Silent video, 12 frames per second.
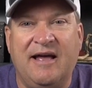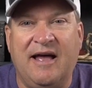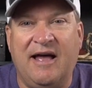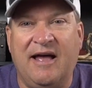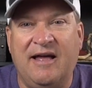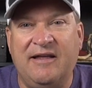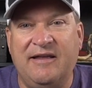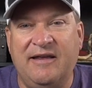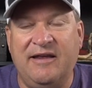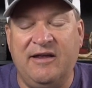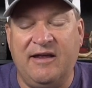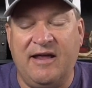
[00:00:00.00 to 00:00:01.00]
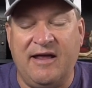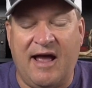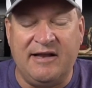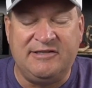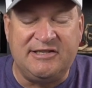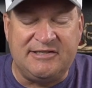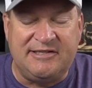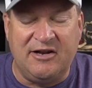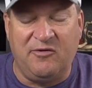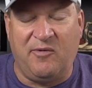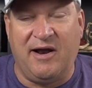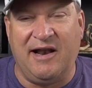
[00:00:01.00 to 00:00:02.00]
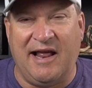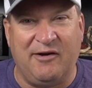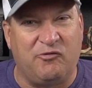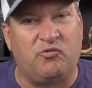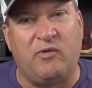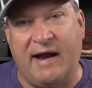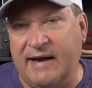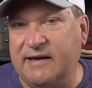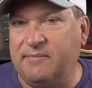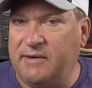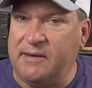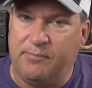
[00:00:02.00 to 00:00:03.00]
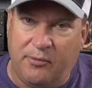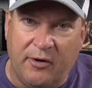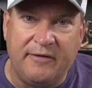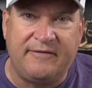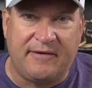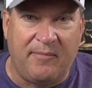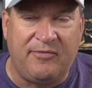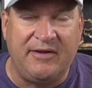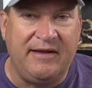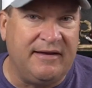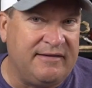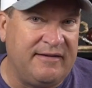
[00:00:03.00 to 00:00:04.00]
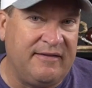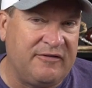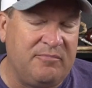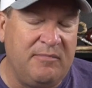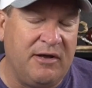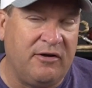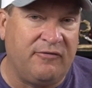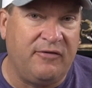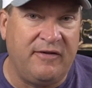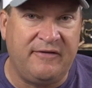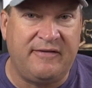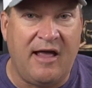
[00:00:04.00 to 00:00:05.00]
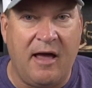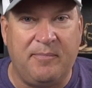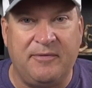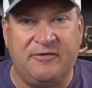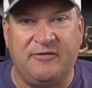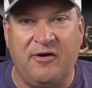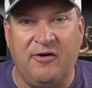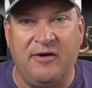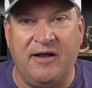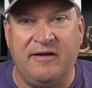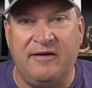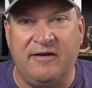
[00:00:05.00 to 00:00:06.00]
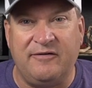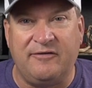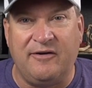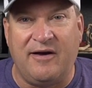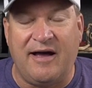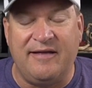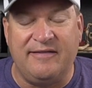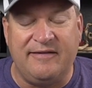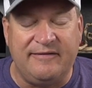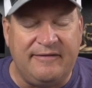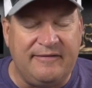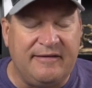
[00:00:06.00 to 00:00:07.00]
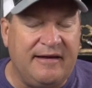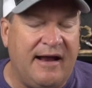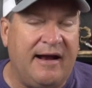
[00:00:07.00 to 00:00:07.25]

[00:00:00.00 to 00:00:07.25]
I just didn't want to like randomly put something into this middle for this episode. And so this is an